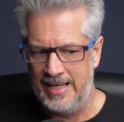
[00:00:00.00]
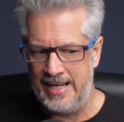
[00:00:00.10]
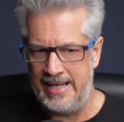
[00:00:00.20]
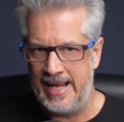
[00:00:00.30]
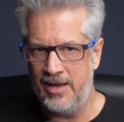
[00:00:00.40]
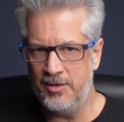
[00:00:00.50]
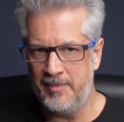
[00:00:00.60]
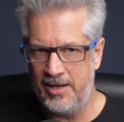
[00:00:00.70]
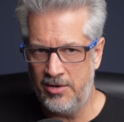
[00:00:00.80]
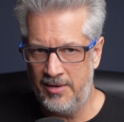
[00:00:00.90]
and now the
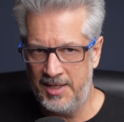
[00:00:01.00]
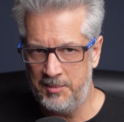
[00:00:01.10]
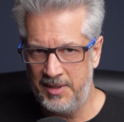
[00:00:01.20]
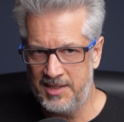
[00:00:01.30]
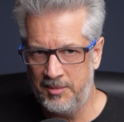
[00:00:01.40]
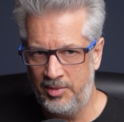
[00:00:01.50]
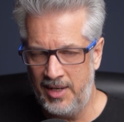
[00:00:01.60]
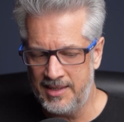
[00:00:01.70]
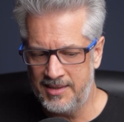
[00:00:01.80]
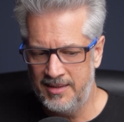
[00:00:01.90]
minority is being
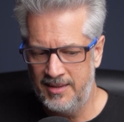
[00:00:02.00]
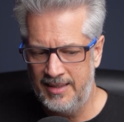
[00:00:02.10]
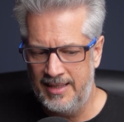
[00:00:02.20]
suppressed.